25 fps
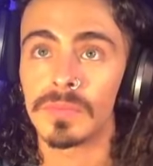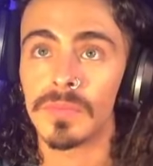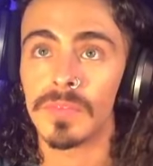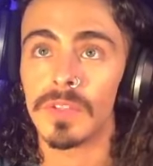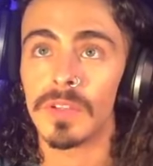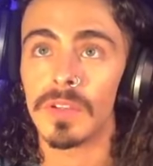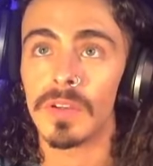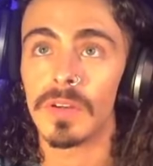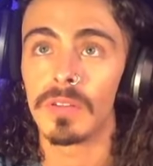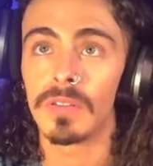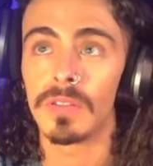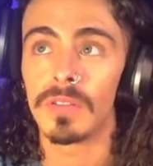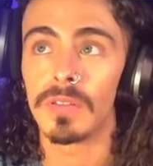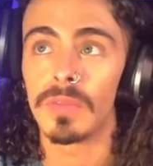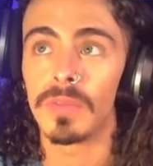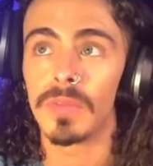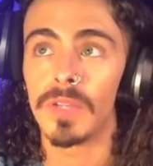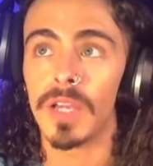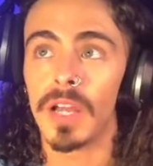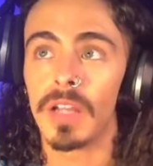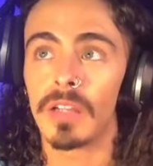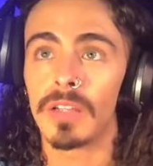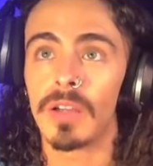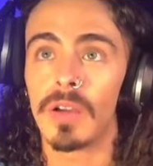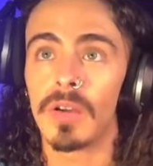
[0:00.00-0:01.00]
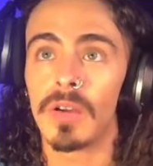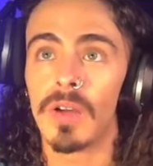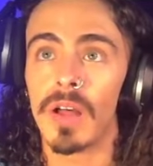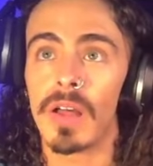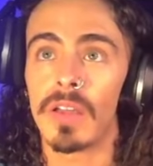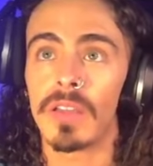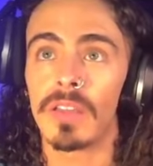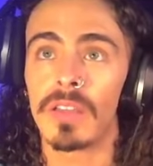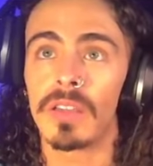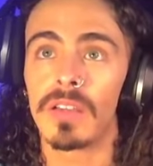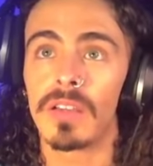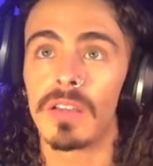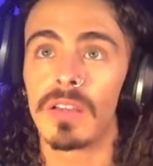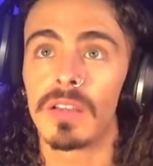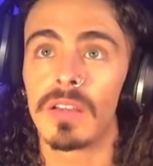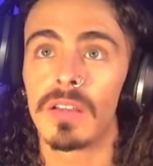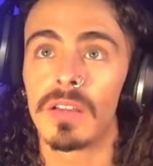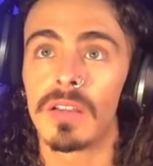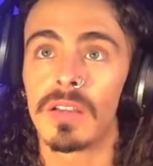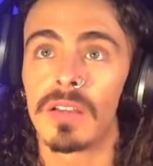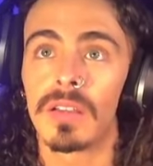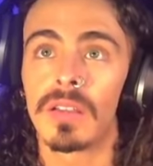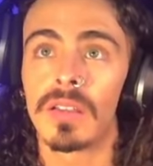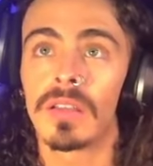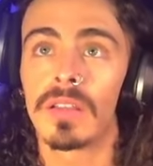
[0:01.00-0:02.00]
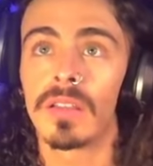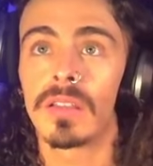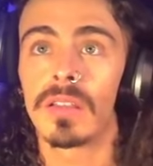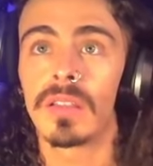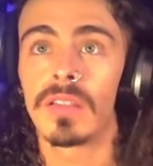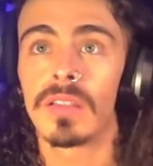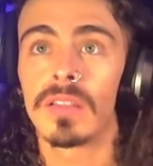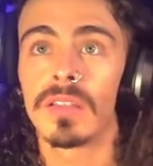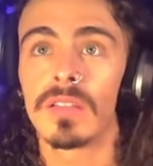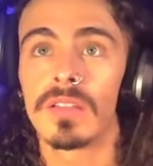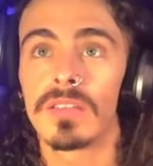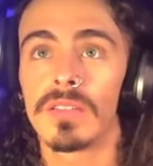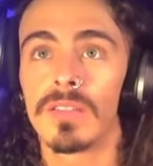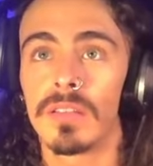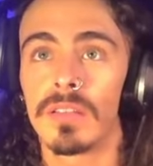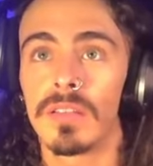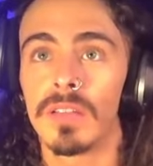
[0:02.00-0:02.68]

Hold on, we gotta go out here to the